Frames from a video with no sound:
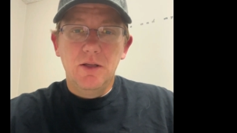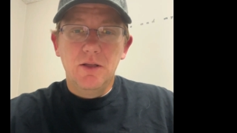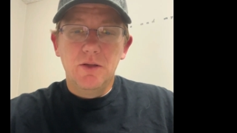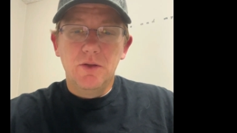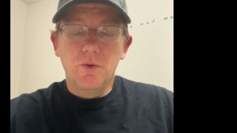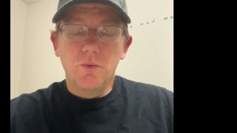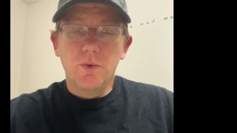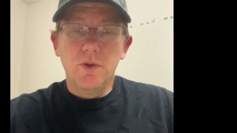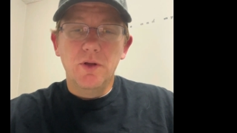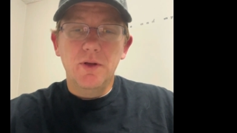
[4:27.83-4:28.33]

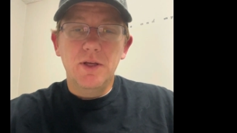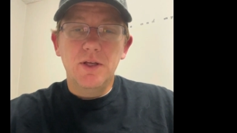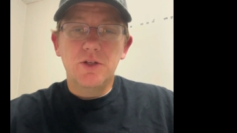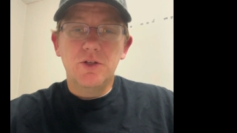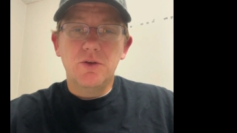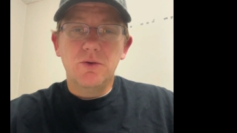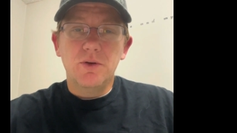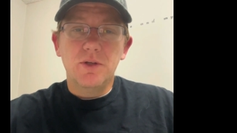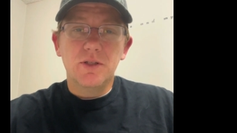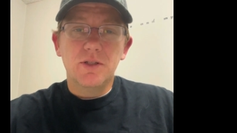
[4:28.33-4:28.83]
The real
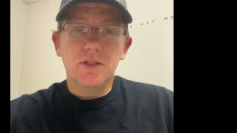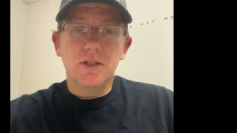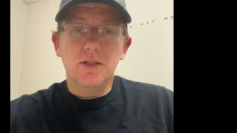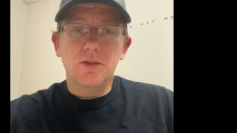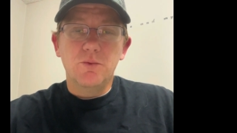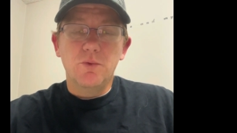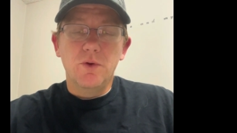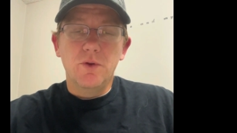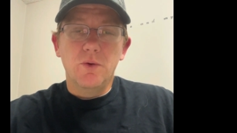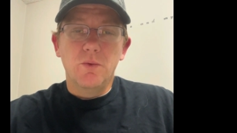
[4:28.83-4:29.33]
issue is,
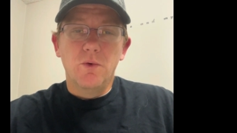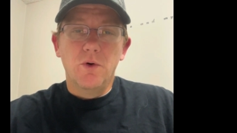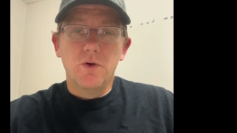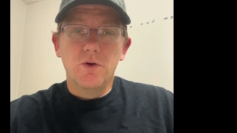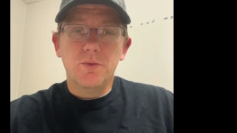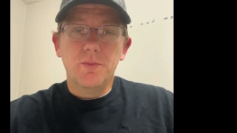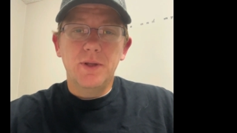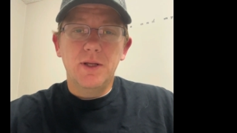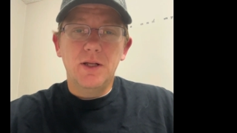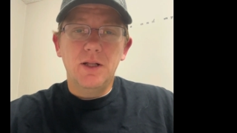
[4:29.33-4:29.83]
will the water
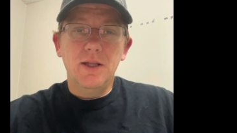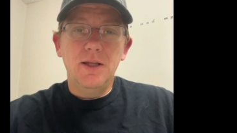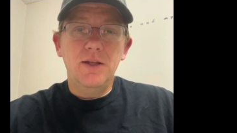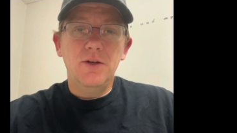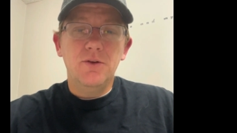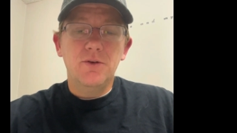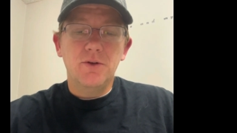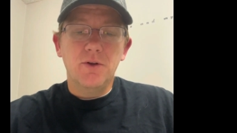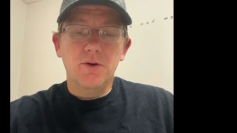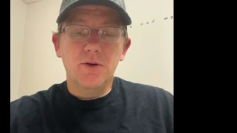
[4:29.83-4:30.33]
be clean
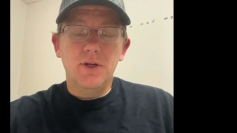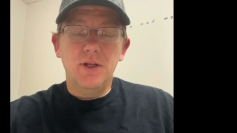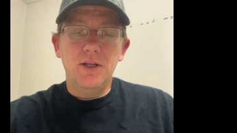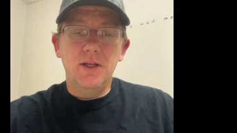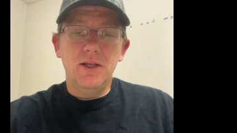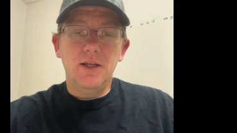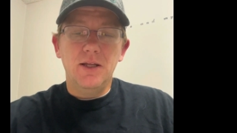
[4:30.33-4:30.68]
or dirty?